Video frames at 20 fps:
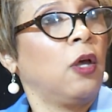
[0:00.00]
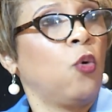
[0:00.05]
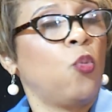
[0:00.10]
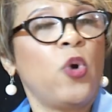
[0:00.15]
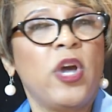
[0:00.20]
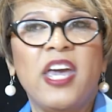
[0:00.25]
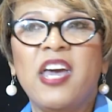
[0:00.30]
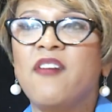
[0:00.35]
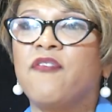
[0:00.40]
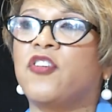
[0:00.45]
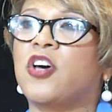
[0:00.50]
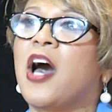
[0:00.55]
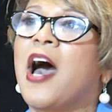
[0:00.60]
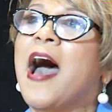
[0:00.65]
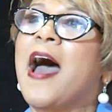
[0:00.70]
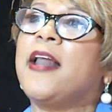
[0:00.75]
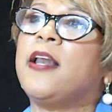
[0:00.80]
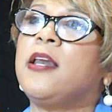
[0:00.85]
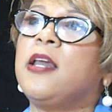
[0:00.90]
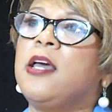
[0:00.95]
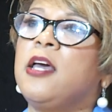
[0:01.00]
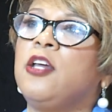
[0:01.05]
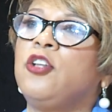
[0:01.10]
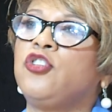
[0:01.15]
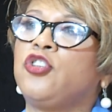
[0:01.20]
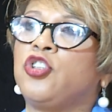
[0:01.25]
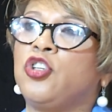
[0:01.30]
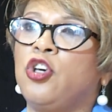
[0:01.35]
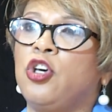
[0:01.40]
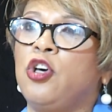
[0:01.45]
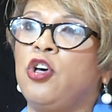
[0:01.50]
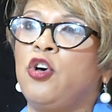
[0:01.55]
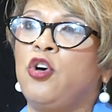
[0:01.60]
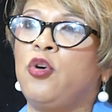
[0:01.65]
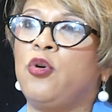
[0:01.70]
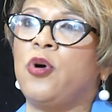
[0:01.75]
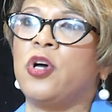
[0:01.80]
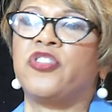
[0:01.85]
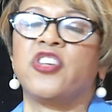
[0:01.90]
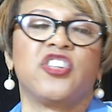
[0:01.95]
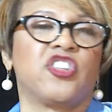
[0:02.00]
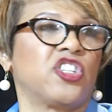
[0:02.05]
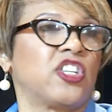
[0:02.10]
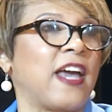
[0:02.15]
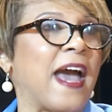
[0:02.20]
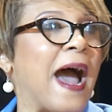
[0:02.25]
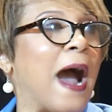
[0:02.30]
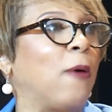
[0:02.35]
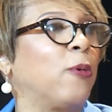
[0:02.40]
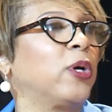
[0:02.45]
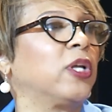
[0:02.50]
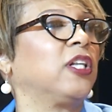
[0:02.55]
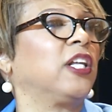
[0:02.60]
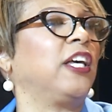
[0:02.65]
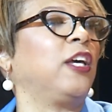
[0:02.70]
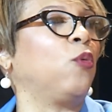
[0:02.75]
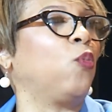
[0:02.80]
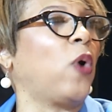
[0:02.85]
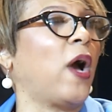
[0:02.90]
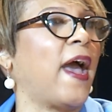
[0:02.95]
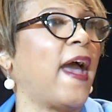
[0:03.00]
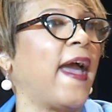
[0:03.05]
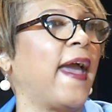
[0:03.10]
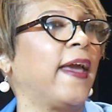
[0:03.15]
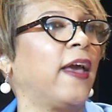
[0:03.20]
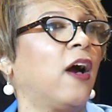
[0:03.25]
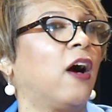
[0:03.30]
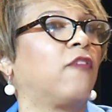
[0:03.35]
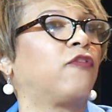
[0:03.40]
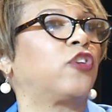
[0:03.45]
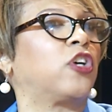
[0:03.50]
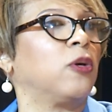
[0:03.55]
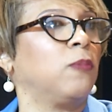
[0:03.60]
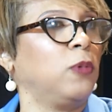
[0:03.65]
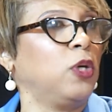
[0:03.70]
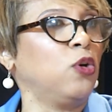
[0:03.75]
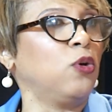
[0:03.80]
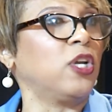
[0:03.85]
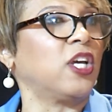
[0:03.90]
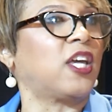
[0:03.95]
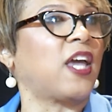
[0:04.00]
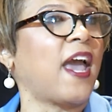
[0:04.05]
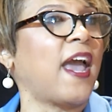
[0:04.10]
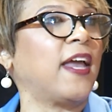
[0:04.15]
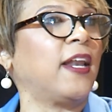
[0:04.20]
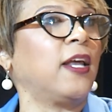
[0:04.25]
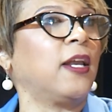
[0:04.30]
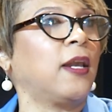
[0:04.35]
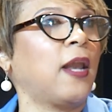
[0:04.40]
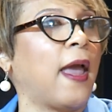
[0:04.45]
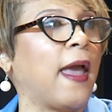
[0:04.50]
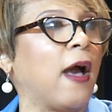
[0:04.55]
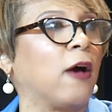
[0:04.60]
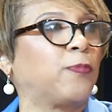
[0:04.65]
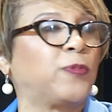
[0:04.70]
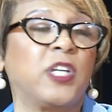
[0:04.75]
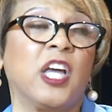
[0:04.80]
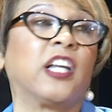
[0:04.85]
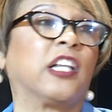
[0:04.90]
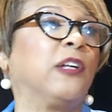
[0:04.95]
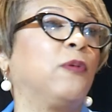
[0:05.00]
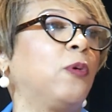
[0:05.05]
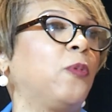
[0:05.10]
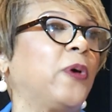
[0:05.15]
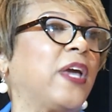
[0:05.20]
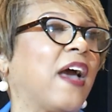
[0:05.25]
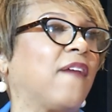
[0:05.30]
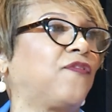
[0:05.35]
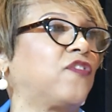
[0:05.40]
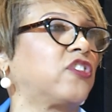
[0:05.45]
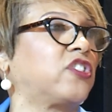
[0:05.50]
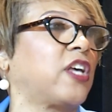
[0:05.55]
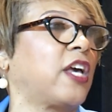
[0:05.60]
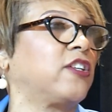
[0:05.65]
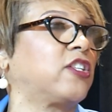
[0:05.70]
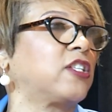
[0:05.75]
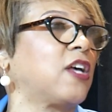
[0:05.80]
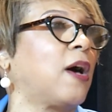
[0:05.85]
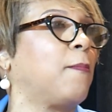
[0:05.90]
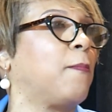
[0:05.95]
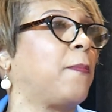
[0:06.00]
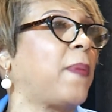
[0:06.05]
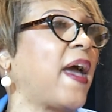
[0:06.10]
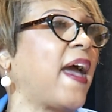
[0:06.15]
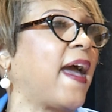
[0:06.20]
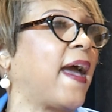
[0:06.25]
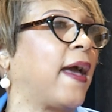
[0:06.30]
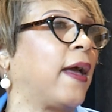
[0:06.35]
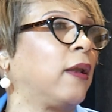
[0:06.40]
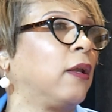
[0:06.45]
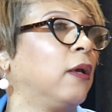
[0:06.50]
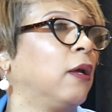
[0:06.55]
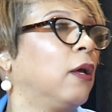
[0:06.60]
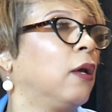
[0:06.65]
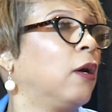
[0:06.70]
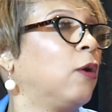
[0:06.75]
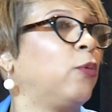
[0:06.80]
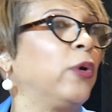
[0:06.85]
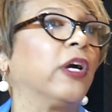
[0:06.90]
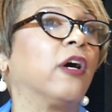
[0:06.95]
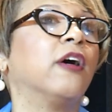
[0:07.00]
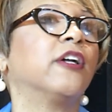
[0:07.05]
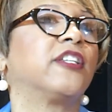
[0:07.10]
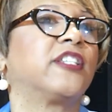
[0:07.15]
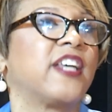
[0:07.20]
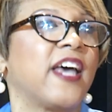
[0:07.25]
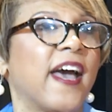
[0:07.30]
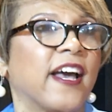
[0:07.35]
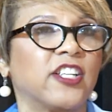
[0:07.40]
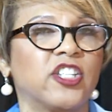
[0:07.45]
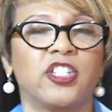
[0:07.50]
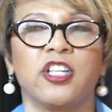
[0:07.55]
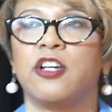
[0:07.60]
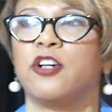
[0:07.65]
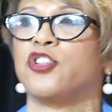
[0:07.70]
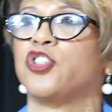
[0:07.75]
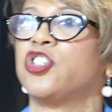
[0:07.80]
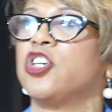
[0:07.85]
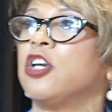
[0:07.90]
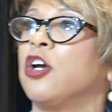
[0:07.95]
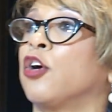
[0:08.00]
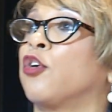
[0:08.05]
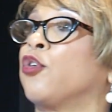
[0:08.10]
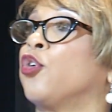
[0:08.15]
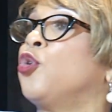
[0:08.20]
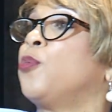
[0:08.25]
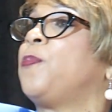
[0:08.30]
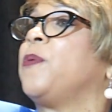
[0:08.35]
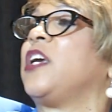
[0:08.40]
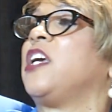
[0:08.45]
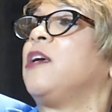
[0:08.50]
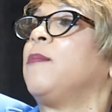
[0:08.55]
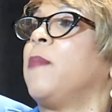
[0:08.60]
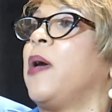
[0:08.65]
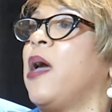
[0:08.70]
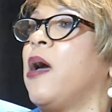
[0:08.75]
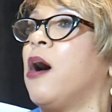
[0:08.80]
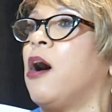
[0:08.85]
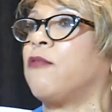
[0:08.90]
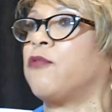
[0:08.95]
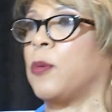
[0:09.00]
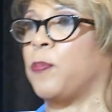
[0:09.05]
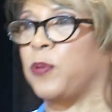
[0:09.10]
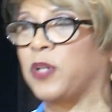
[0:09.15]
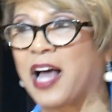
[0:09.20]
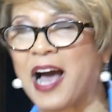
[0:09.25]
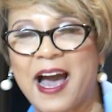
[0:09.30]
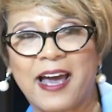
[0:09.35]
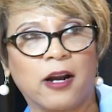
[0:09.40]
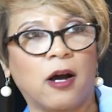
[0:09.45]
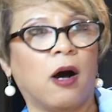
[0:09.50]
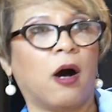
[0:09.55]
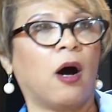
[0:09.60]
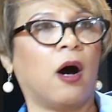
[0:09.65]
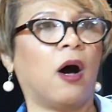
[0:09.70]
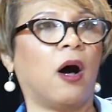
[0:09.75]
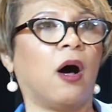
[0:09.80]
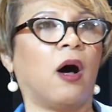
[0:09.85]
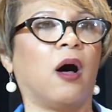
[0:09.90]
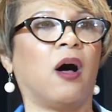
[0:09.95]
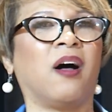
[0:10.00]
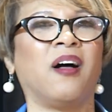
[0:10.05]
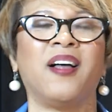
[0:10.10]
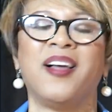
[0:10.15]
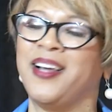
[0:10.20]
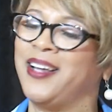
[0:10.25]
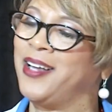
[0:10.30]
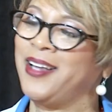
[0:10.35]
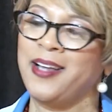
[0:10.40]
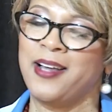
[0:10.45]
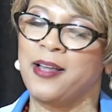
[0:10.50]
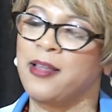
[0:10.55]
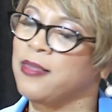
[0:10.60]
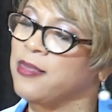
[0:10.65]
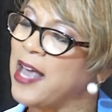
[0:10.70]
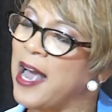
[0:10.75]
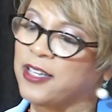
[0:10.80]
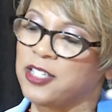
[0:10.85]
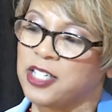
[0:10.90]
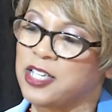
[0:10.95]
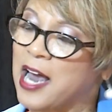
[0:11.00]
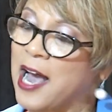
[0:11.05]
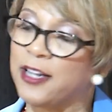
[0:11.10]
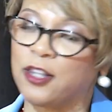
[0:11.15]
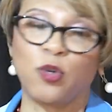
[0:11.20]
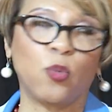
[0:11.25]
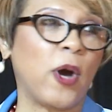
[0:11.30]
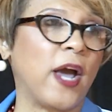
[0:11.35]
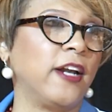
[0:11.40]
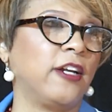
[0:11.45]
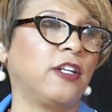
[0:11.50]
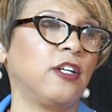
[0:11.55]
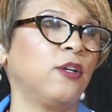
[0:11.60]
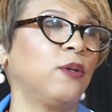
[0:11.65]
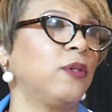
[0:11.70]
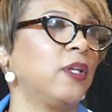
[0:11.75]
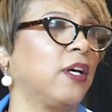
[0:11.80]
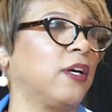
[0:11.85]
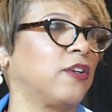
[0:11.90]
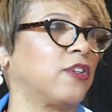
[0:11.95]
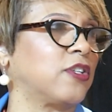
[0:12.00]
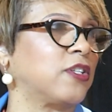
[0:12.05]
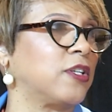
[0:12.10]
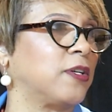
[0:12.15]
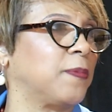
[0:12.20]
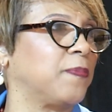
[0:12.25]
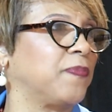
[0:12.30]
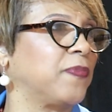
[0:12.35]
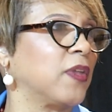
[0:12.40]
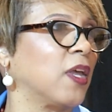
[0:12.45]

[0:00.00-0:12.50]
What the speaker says: We have gotten into this cowardly way of communicating now, particularly when we have to say something bad. We're going to text it or send a group email, reply to all. That's not the way to do this.